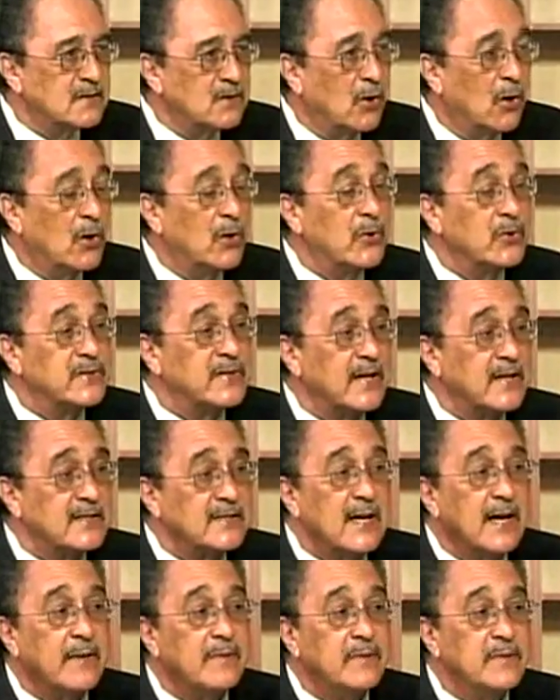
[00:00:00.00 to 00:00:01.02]
All those
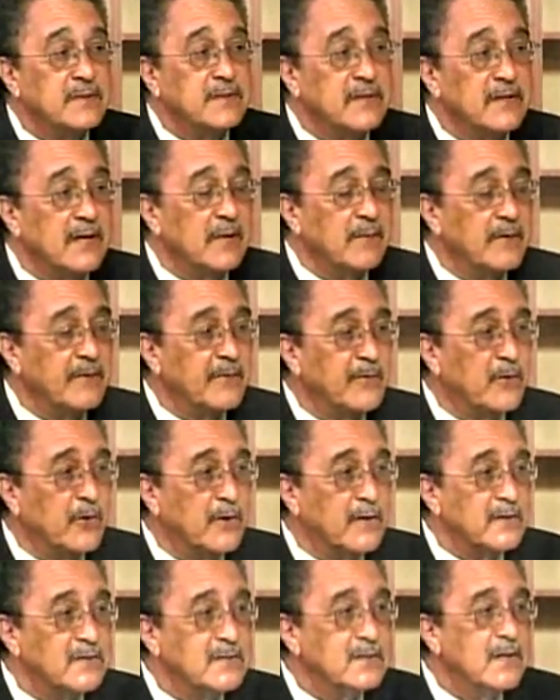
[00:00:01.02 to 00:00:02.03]
examples are there before
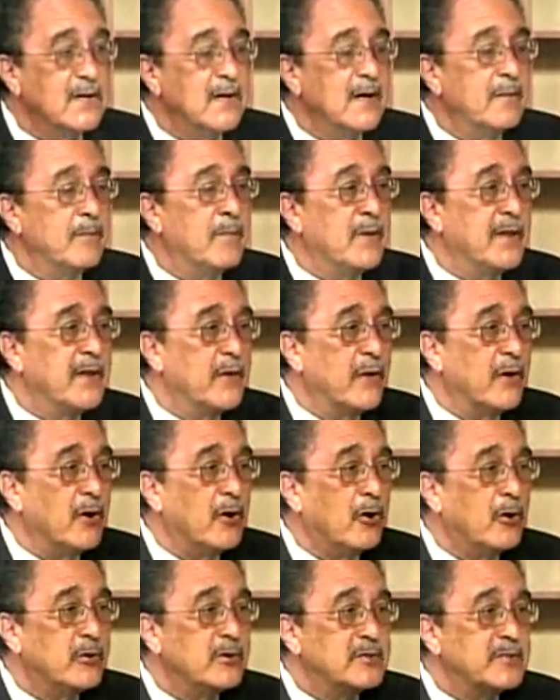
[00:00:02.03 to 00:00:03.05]
us, but there will
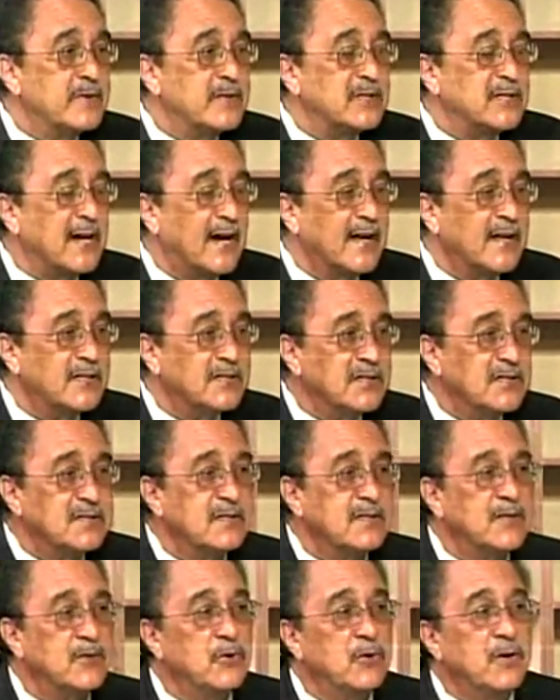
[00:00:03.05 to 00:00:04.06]
always be challenges that
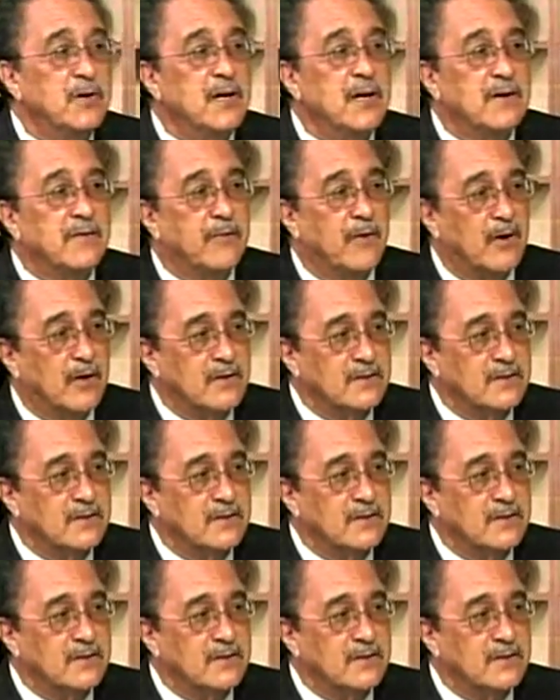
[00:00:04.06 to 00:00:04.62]
are unique for us.